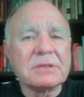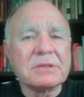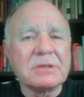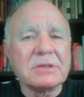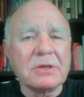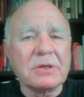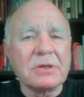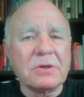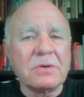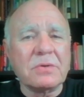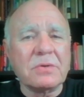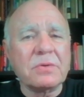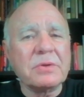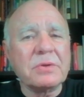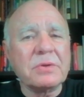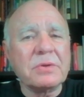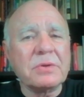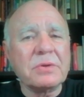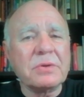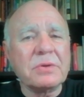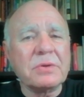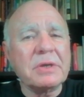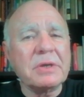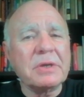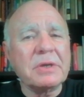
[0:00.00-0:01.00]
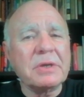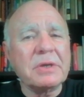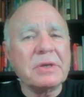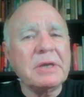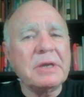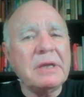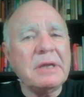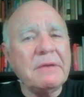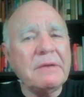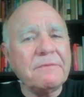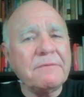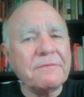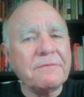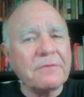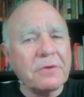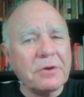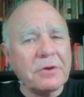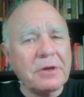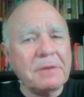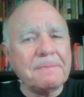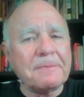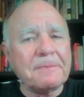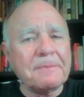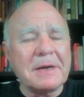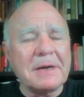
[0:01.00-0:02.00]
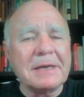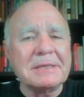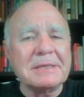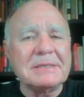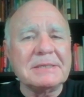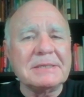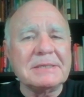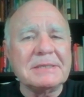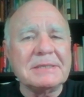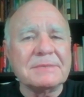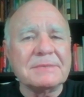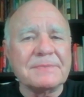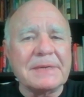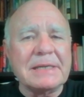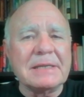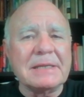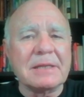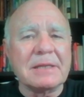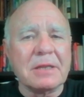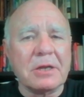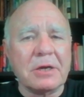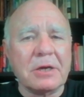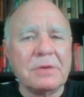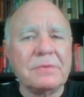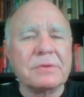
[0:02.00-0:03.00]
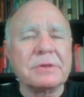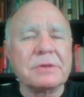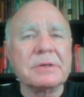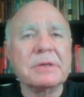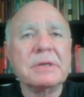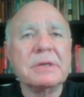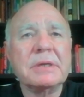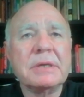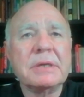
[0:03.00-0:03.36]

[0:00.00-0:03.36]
So if oil prices went lower,